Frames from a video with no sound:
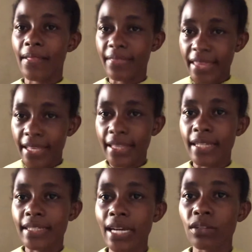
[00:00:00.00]
thing
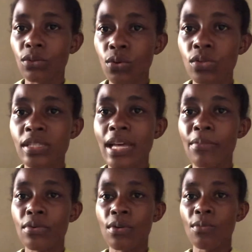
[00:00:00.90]
that can cause
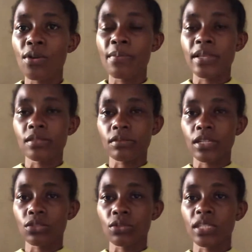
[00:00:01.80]
abnormal
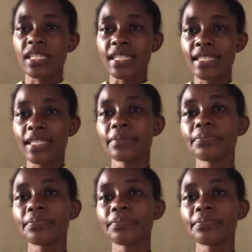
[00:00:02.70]
menstruation is